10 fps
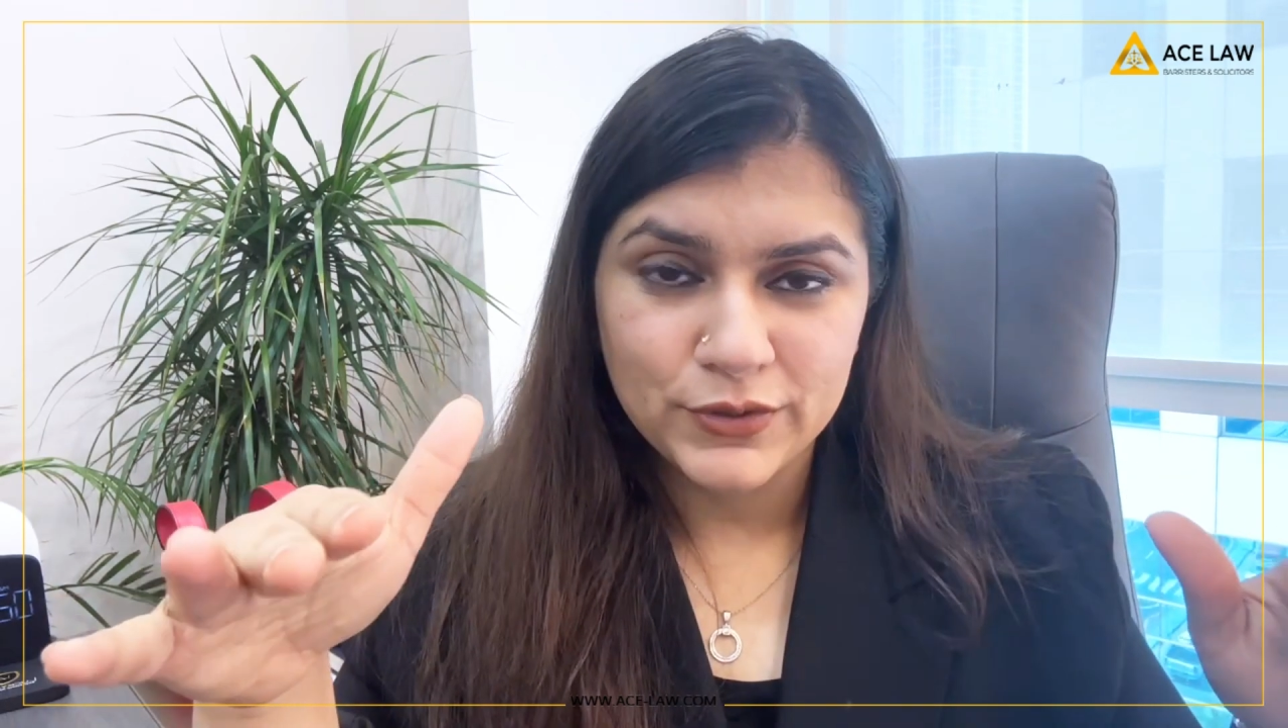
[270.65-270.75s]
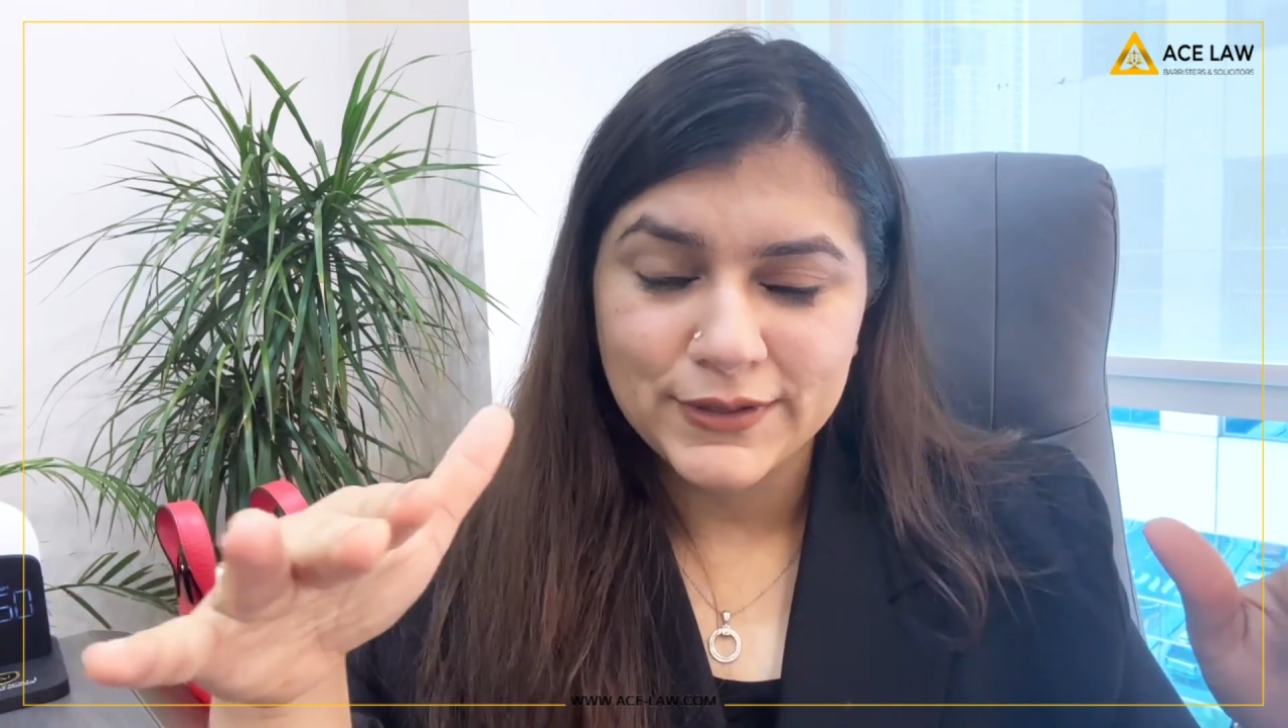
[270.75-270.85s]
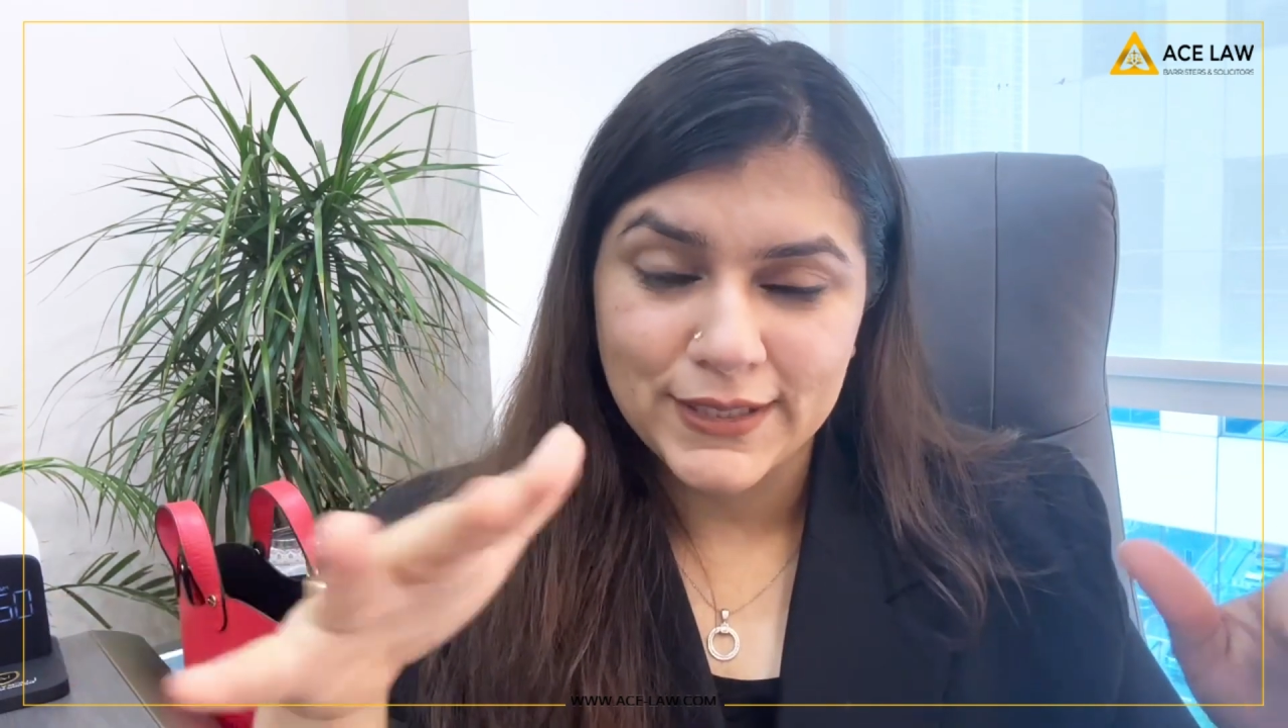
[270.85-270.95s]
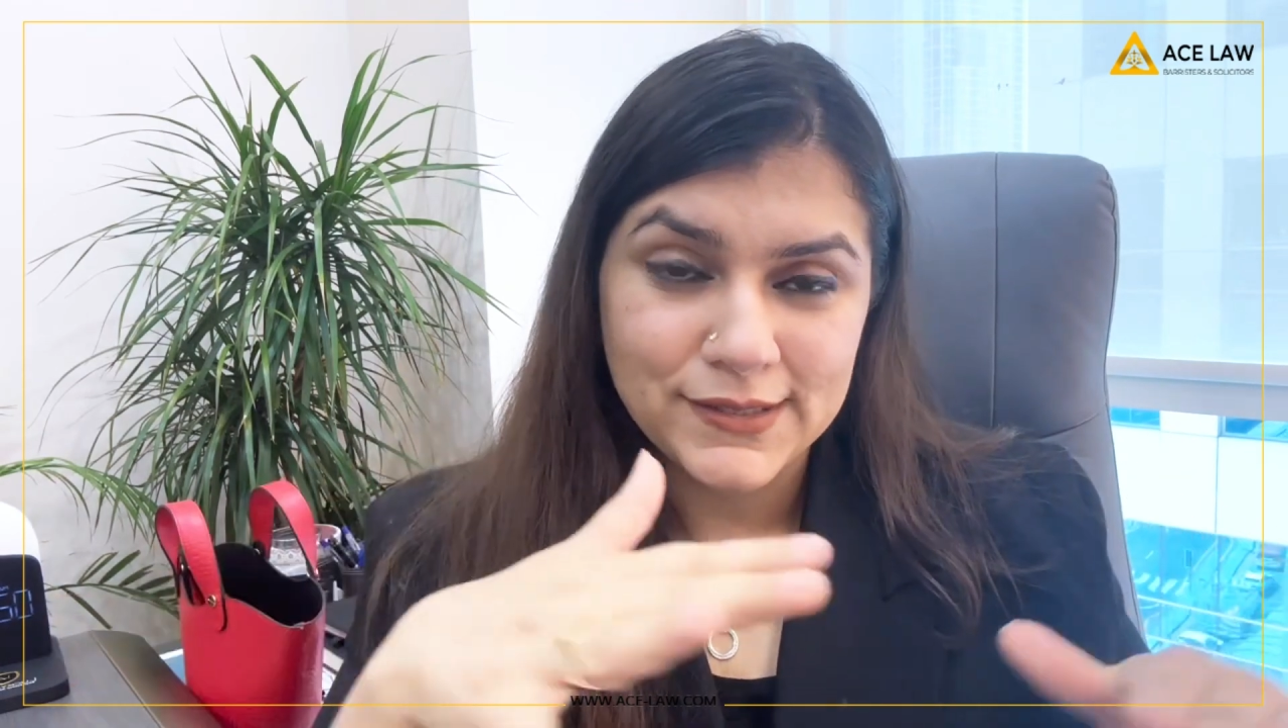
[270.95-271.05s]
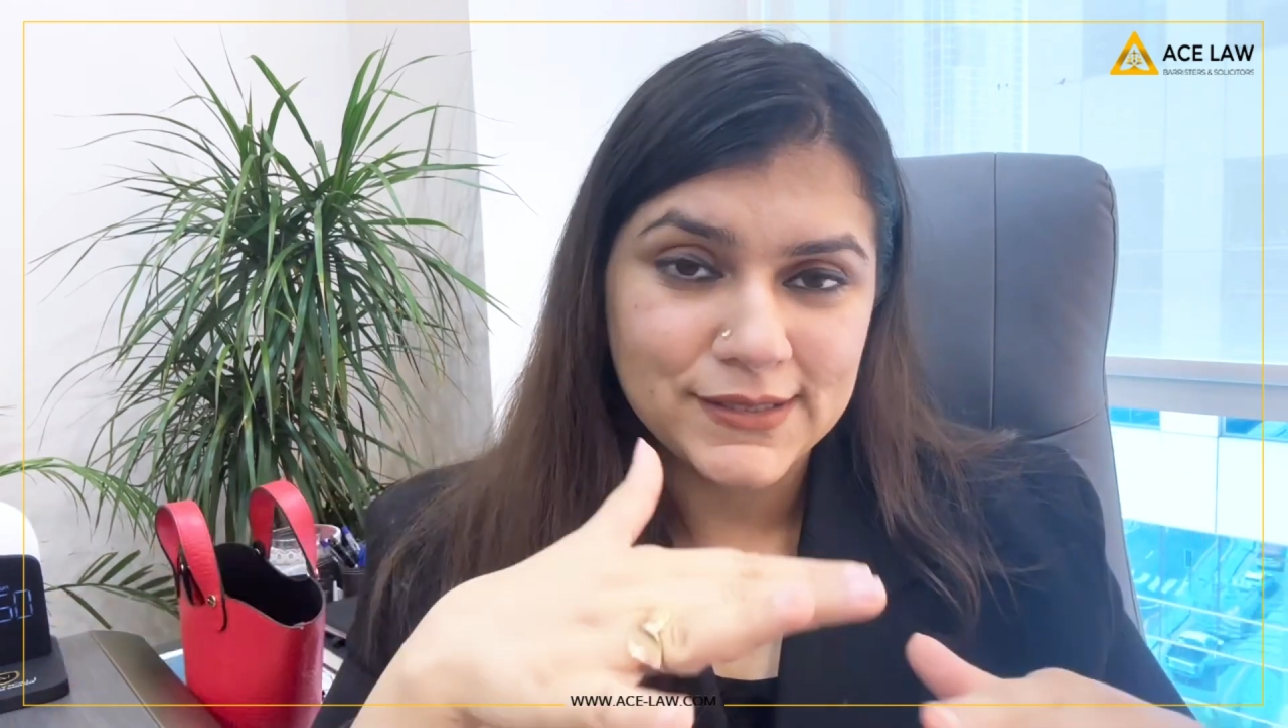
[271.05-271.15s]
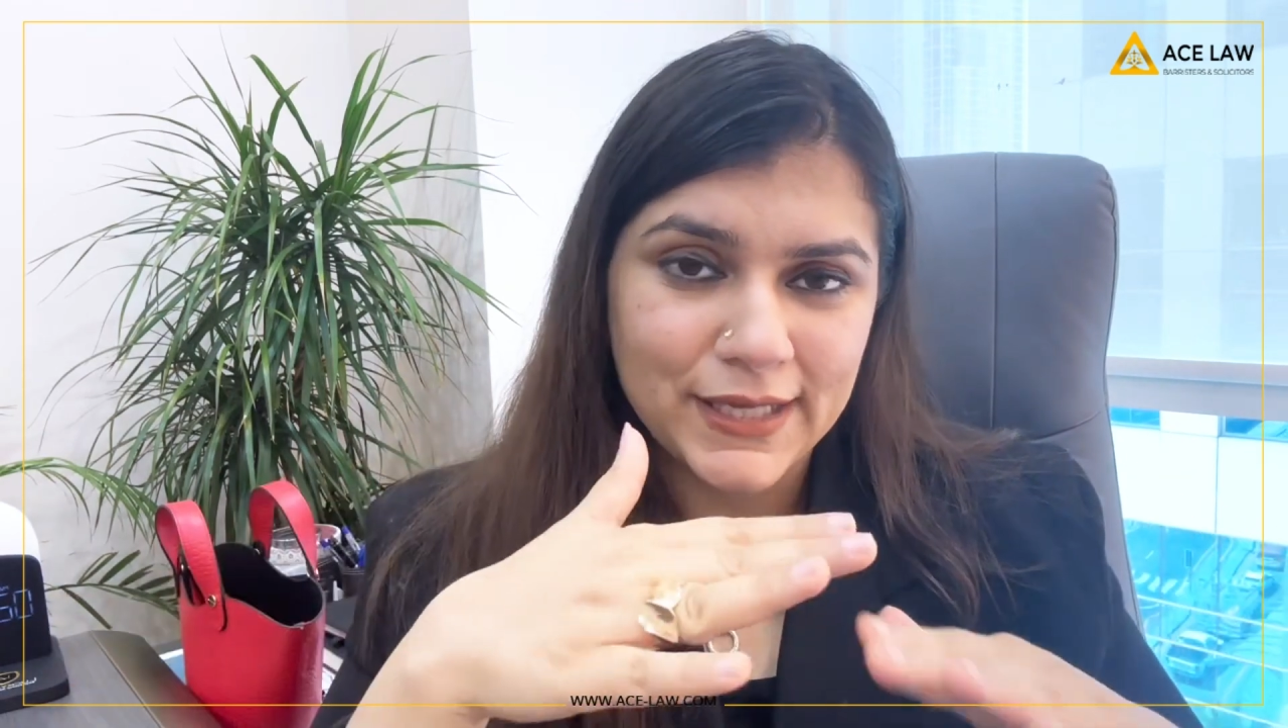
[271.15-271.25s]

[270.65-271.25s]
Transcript: the things.